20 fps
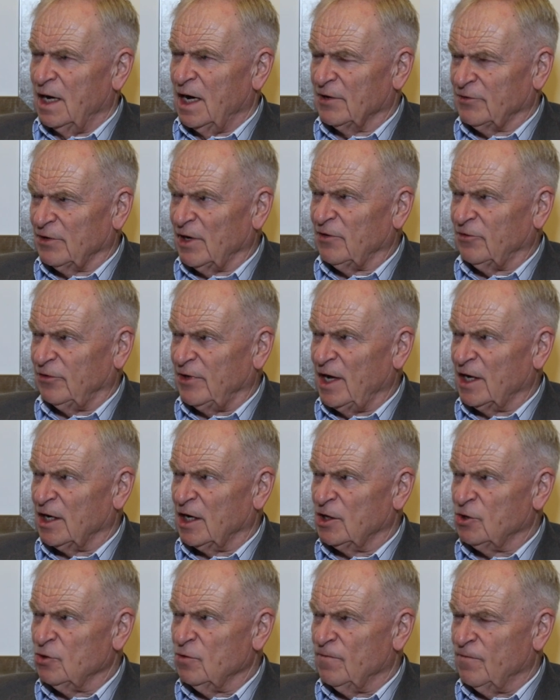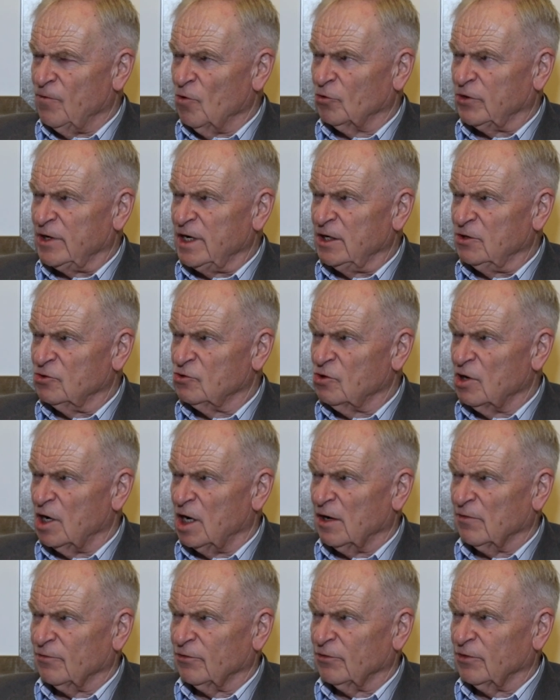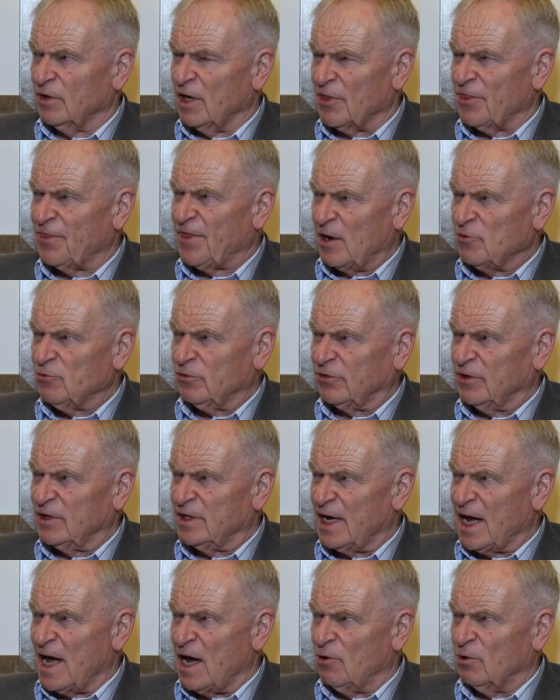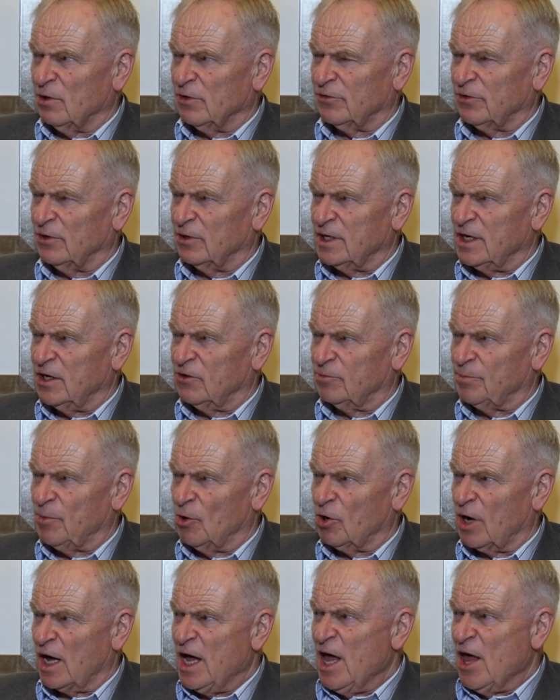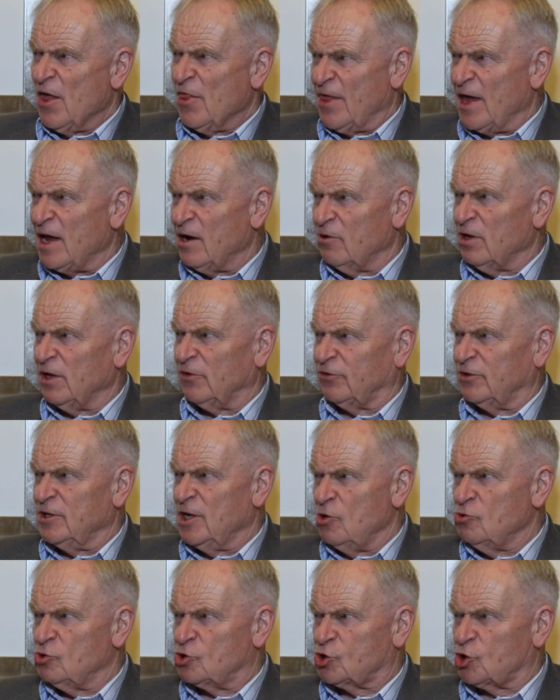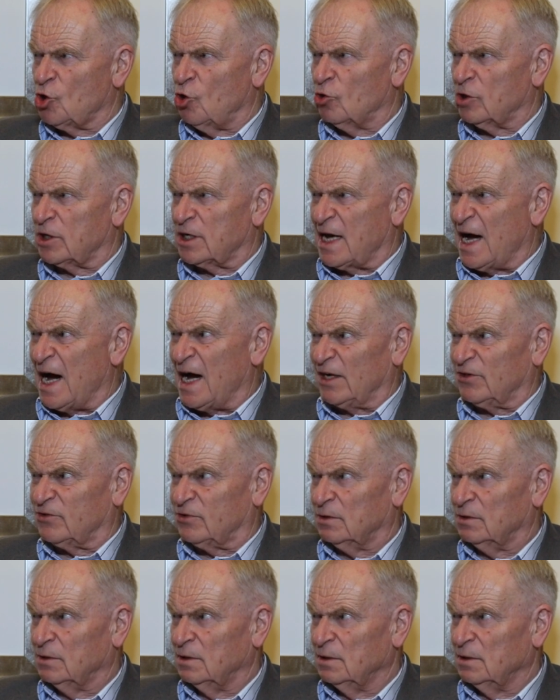As I said, I do 14 drafts, 1,000 hours on each book. There is no shortcut.